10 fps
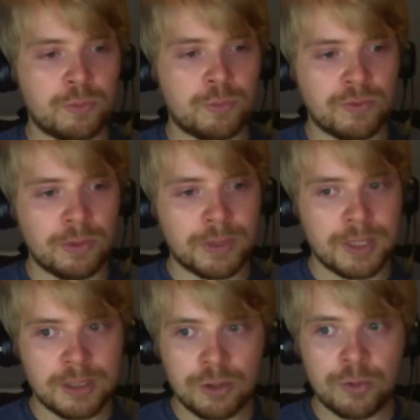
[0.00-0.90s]
with some of
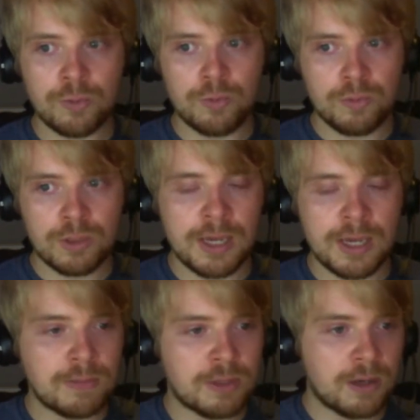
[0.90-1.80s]
these new
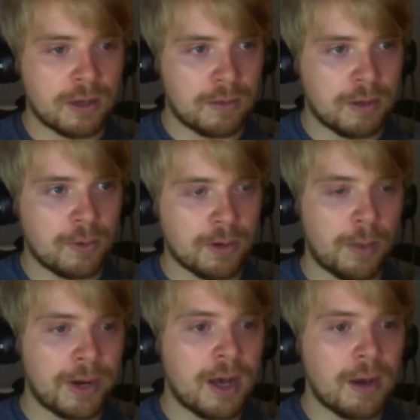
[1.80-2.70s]
teams that are you know are
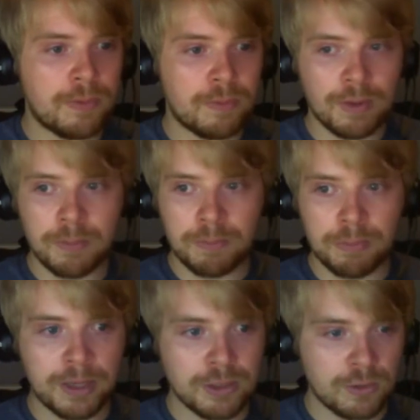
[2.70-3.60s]
coming up and
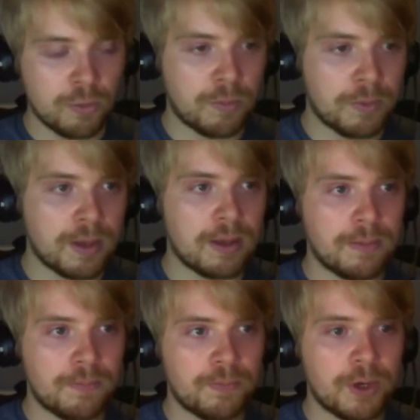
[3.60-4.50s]
players that want to be
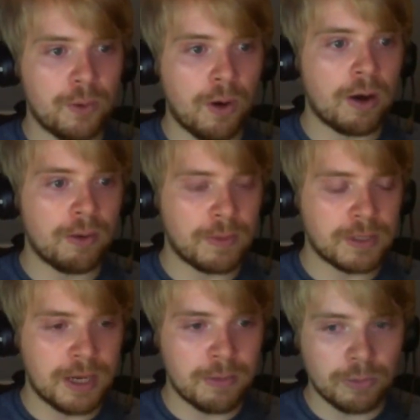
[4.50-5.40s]
you know higher up the
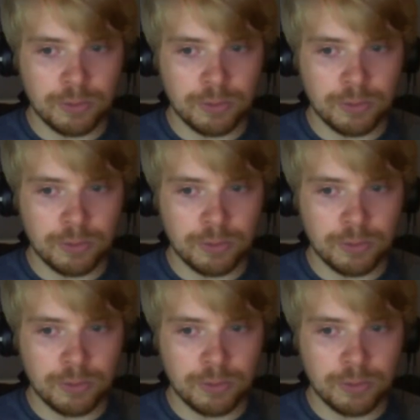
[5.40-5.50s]
table.